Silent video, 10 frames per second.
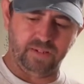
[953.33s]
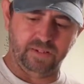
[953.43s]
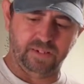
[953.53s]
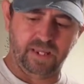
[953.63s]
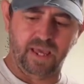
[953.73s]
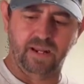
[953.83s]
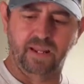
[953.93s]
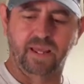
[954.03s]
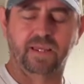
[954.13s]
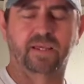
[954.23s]
It's kind of
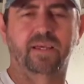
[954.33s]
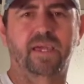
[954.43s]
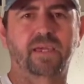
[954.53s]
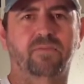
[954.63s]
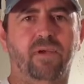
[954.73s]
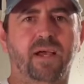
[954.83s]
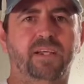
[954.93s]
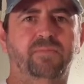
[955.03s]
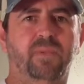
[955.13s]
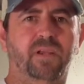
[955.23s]
like a Heath
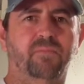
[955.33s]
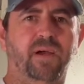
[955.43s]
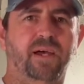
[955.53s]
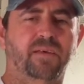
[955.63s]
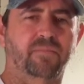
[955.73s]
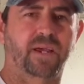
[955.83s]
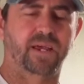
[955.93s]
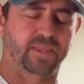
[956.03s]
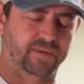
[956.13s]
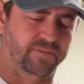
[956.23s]
Rouse butter bath
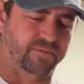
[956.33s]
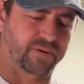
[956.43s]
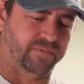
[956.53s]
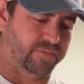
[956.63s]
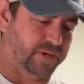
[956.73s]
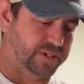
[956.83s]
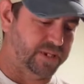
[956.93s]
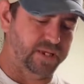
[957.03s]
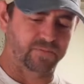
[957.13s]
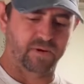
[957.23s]
if you've ever watched
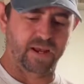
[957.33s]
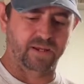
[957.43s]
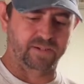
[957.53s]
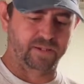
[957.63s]
Heath Rouse.